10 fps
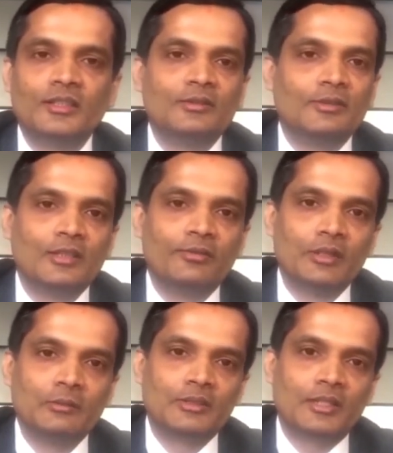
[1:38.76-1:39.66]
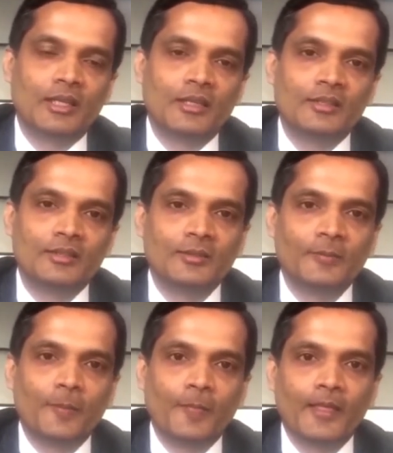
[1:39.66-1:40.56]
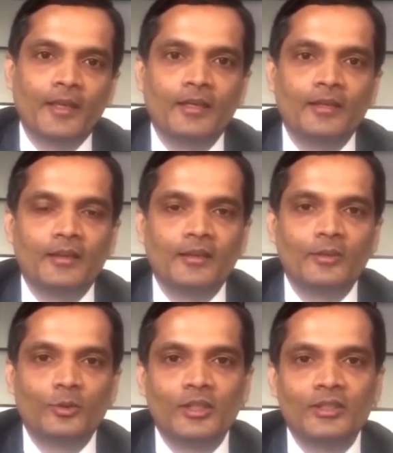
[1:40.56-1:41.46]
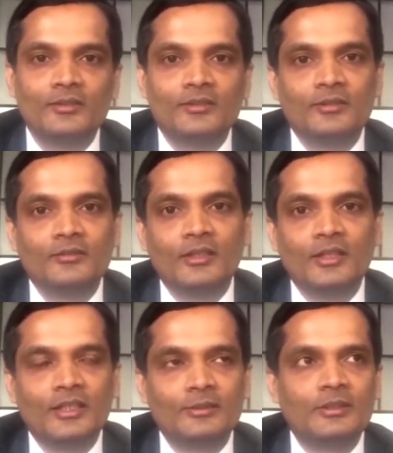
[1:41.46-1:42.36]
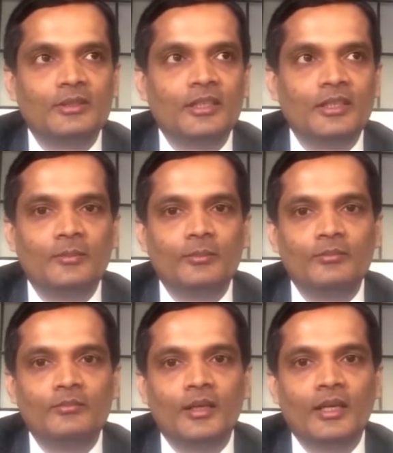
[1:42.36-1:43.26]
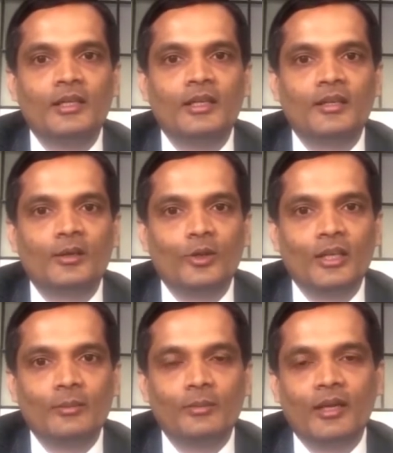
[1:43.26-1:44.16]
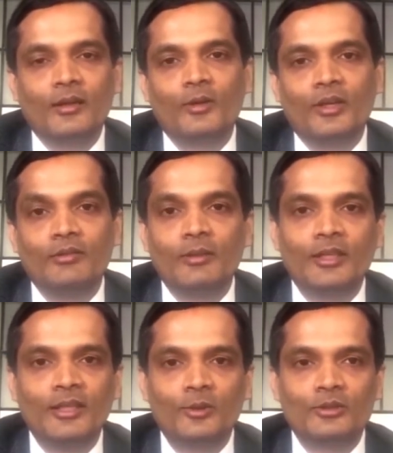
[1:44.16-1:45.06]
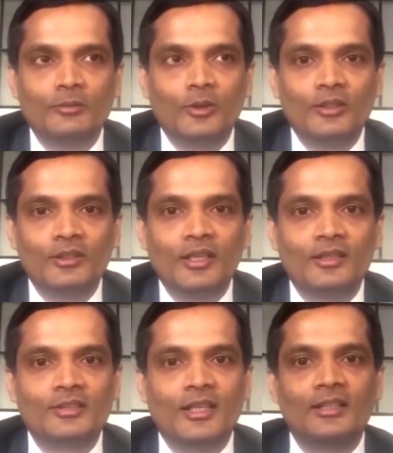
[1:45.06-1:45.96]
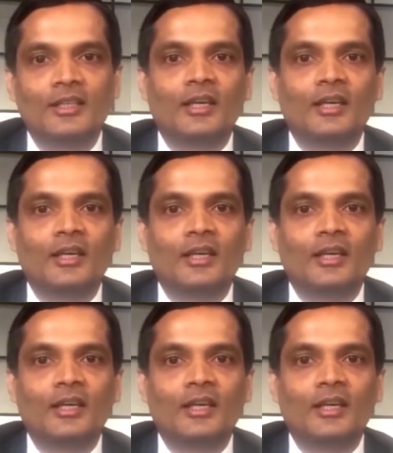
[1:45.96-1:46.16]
do what you want to do and uh, be within pain limits. Basic key is pain is only a signal to say that uh, your